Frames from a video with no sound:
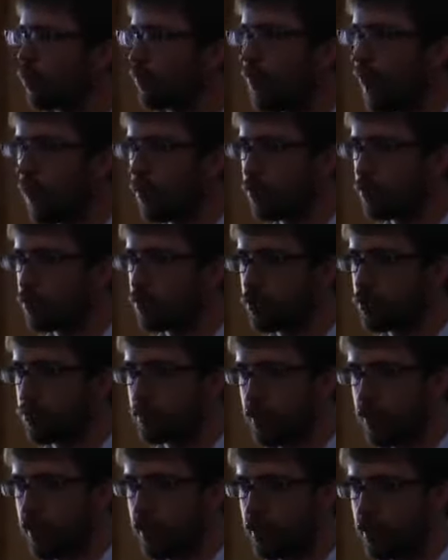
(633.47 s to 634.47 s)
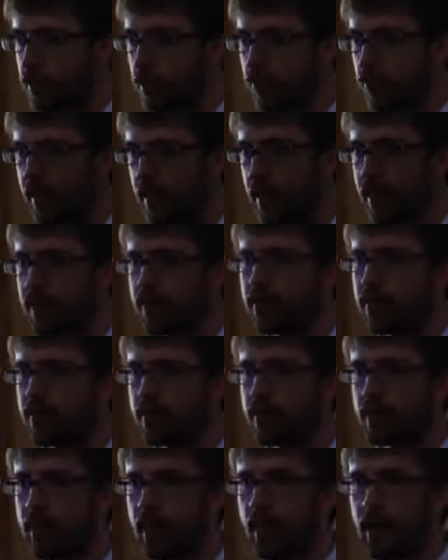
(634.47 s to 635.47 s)
value to me than
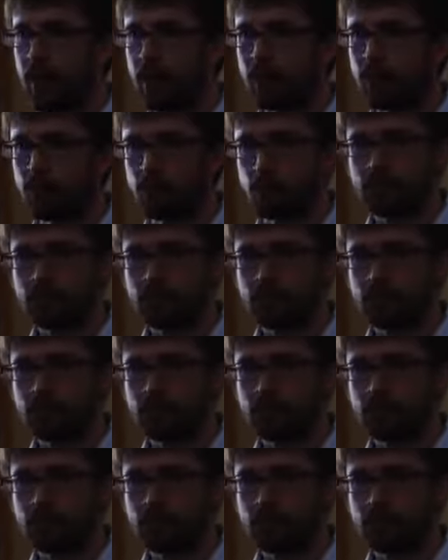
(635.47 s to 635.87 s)
anything that I have